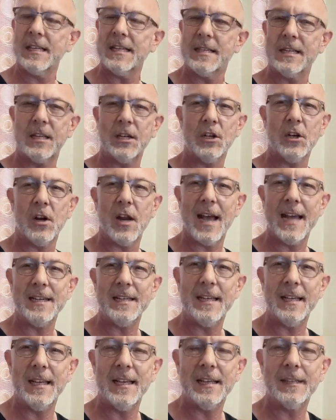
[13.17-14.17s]
Is it a good
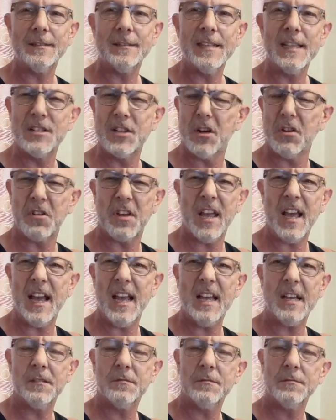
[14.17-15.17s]
idea? Is it
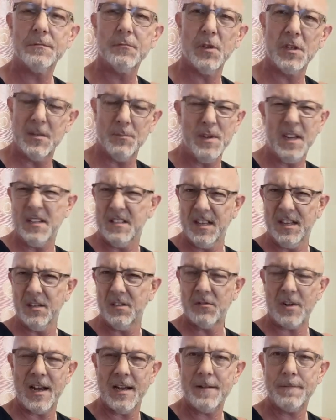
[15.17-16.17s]
okay? What's the big
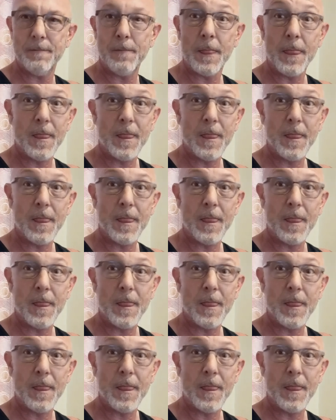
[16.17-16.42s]
deal, right?